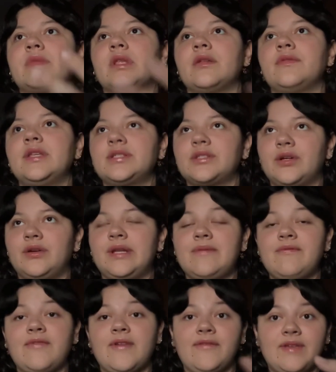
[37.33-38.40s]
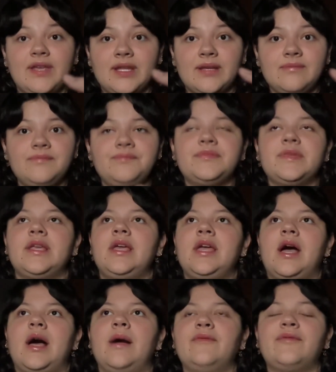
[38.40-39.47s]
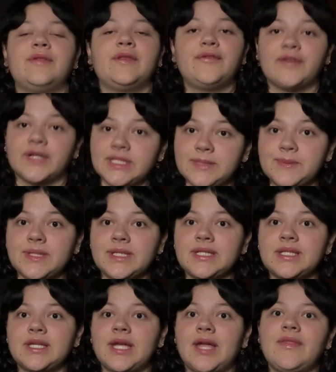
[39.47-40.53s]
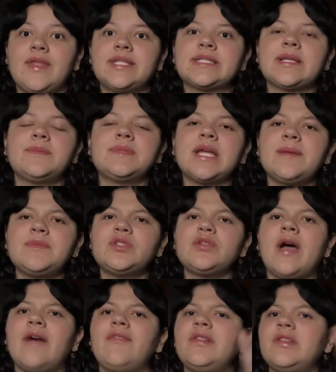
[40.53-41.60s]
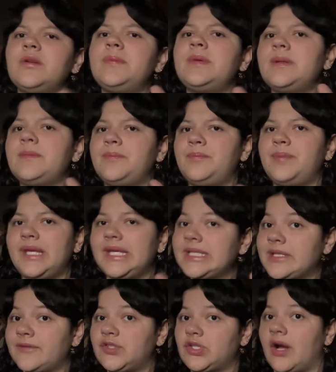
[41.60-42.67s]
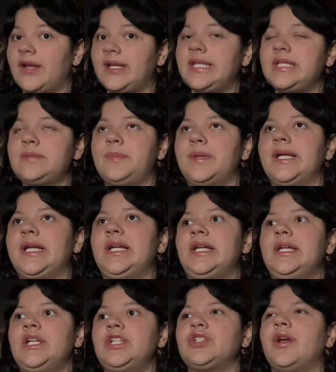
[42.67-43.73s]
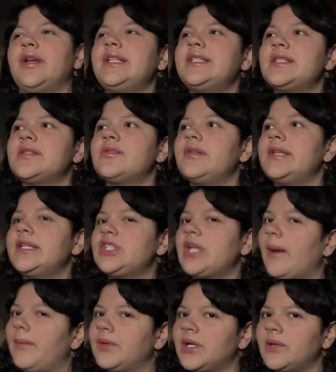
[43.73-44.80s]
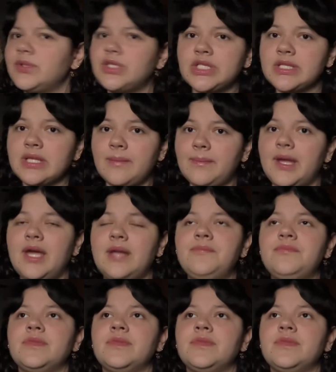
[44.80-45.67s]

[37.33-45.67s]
this girl named Vivian from the first book. And then sometimes you have a little bit of piece of Johnny's, but Johnny's is only a chapter, which is not bad.